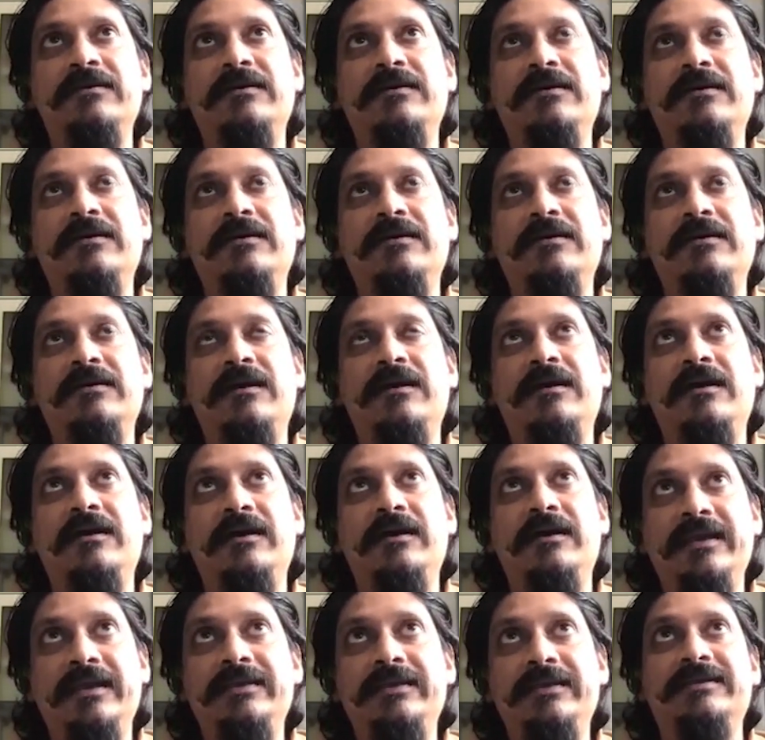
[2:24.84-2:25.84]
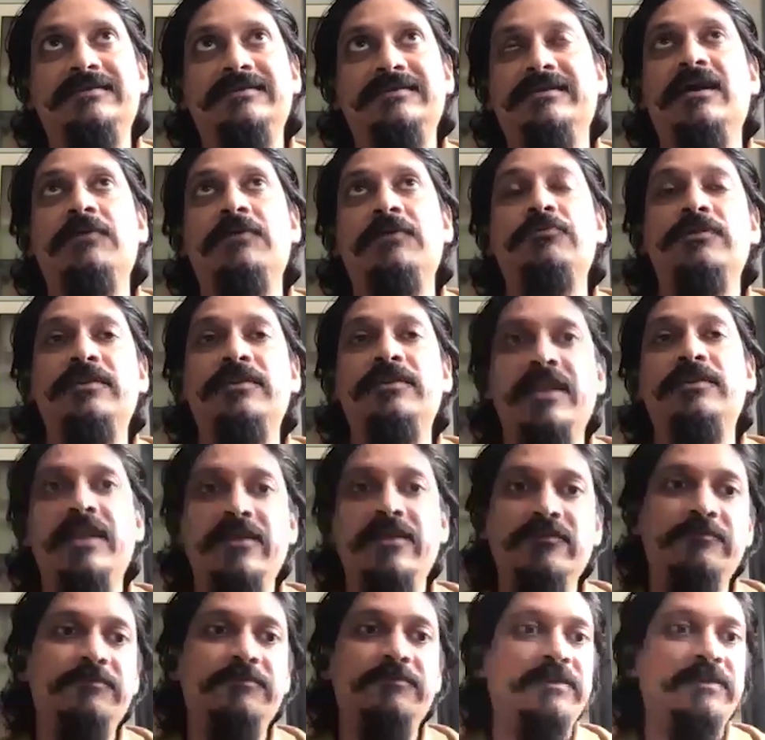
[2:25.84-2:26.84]
again, like I said, I would never
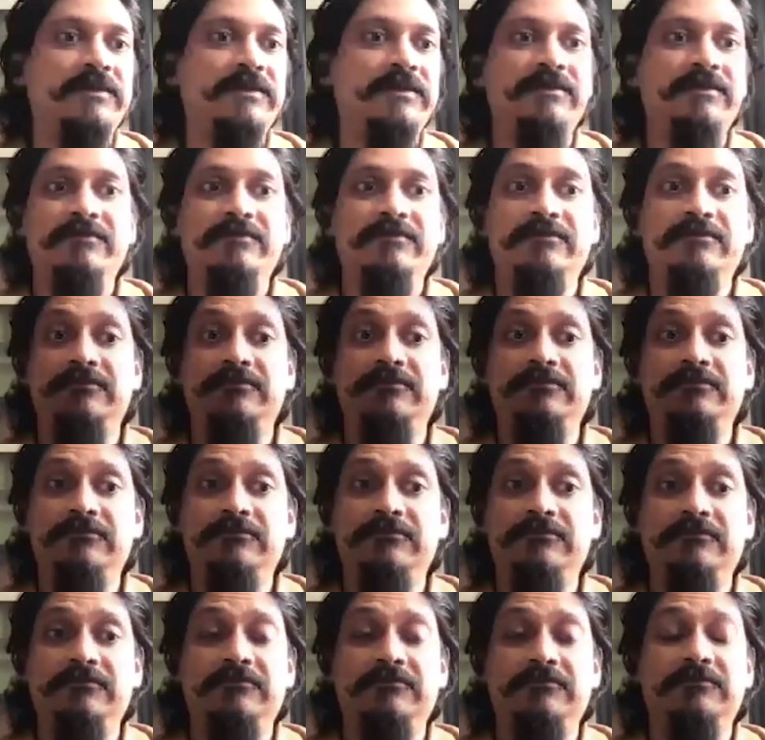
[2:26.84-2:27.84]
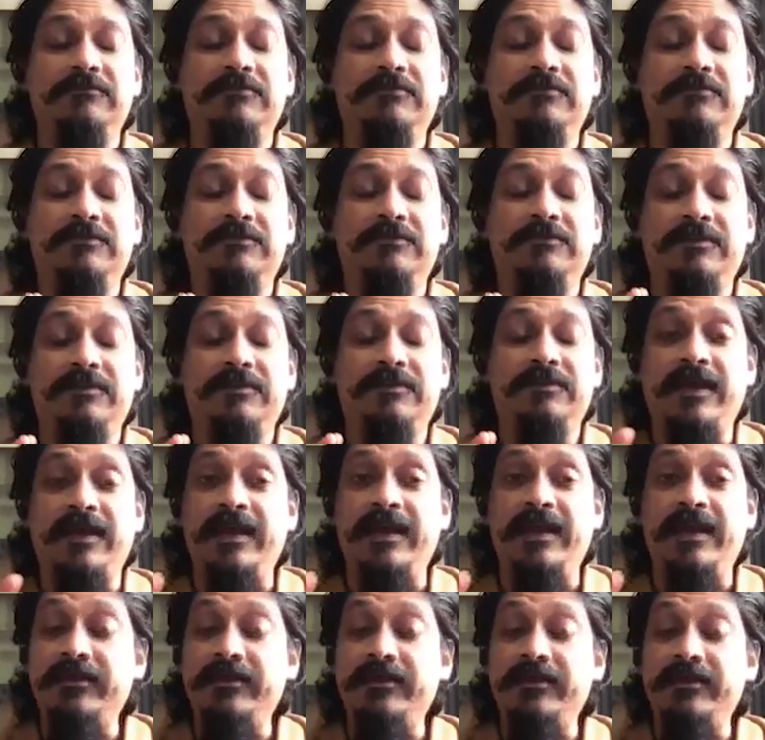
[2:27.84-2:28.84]
be
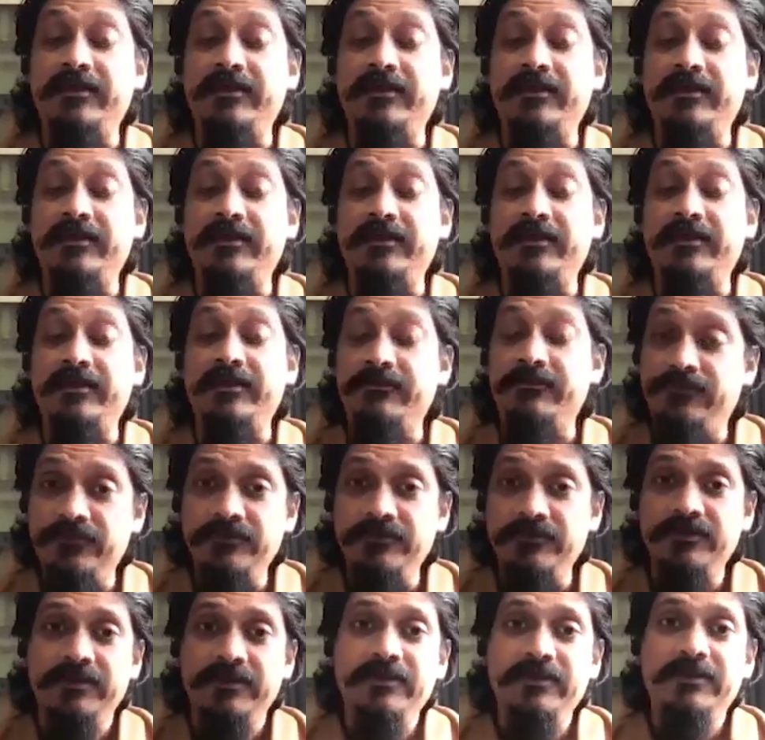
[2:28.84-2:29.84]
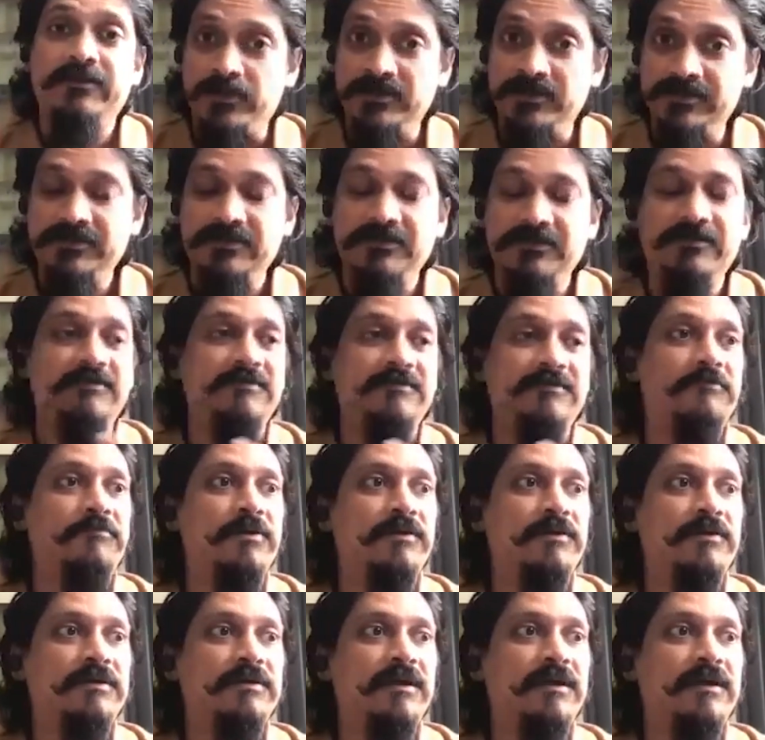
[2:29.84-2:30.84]
thankful for what it is,
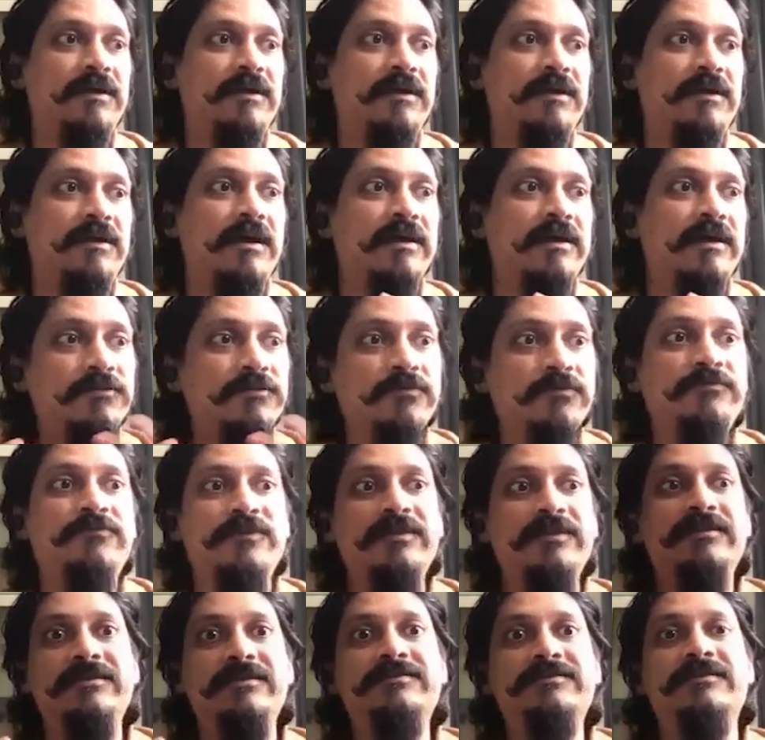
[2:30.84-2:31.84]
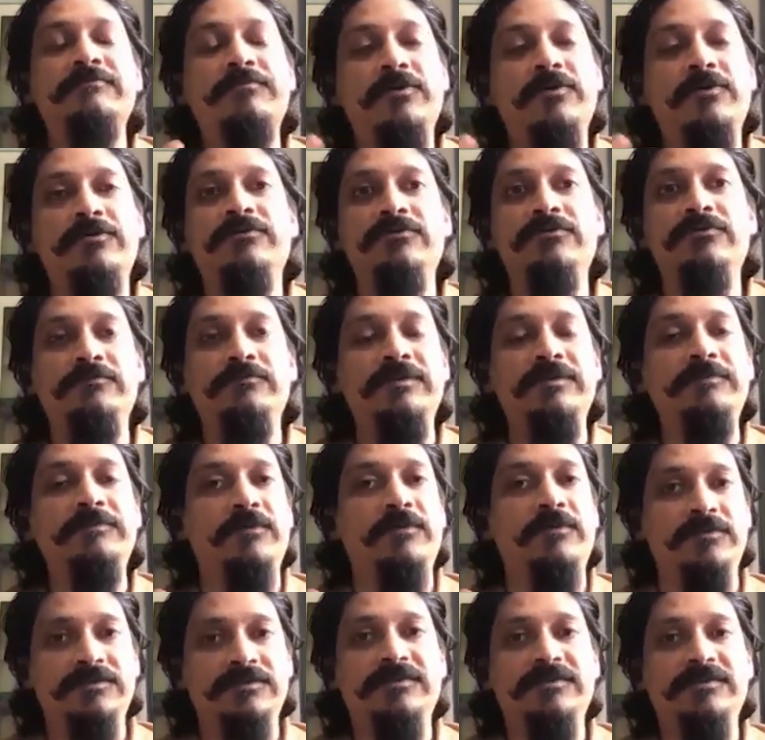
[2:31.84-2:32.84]
uh, but I do feel that it's
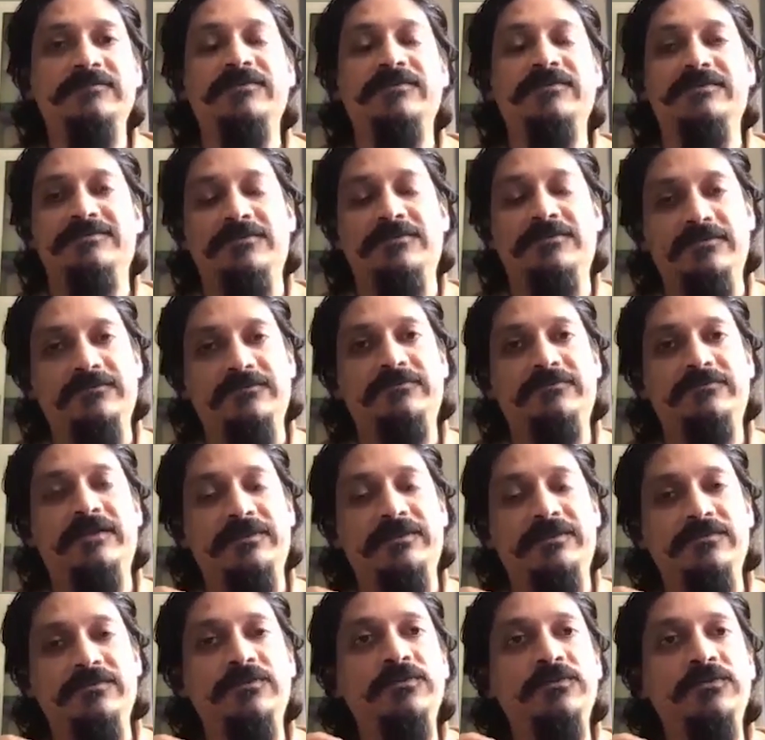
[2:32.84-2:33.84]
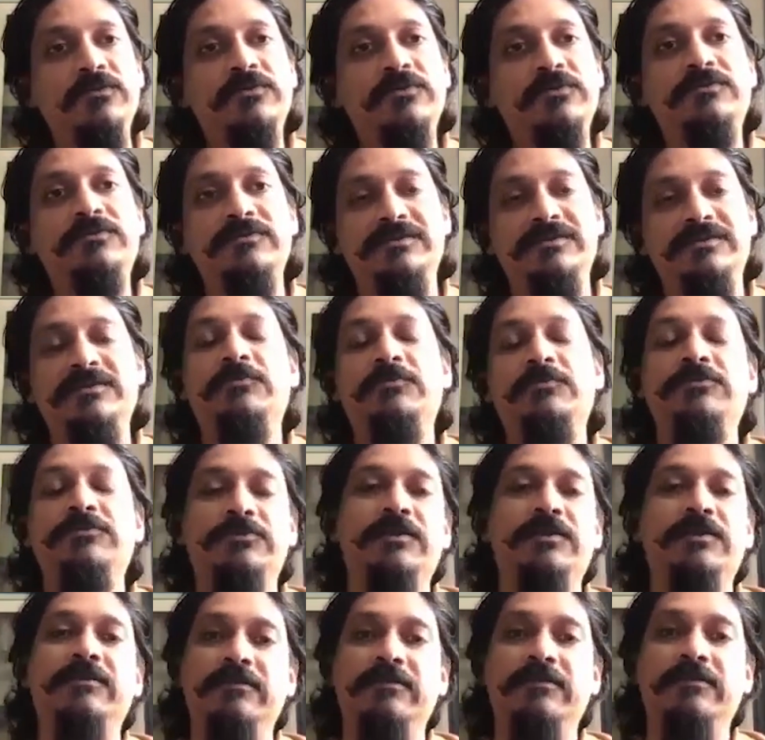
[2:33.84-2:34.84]
important to be positive and sort of like you know look
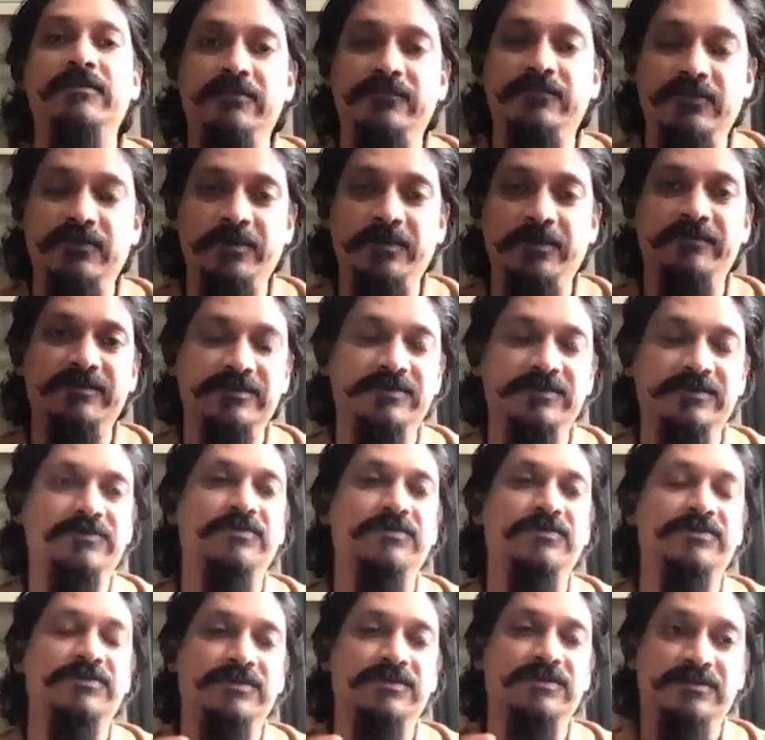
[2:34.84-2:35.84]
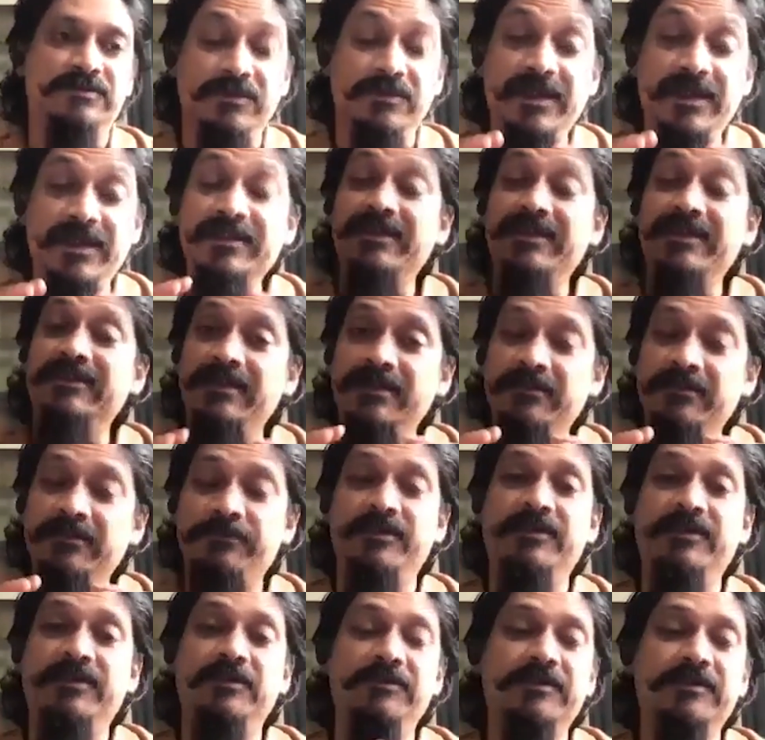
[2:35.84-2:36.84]
to see what you can learn from every situation. So and I
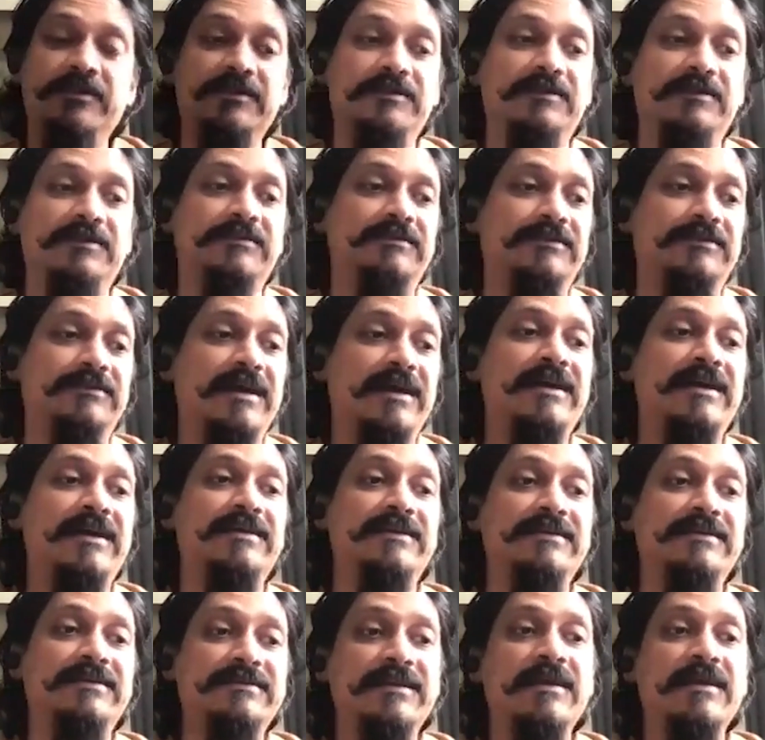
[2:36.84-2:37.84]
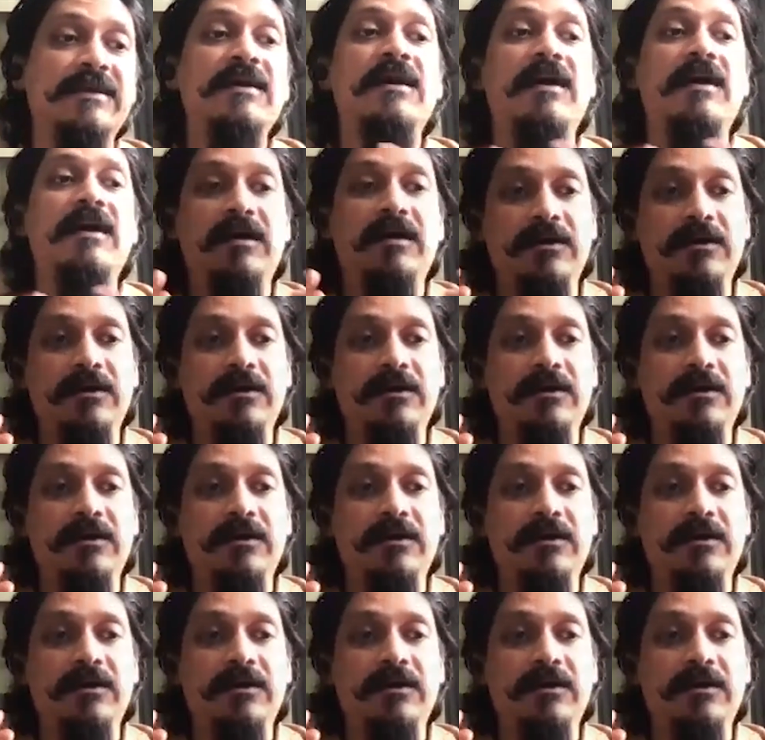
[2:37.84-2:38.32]
think that the pandemic uh, has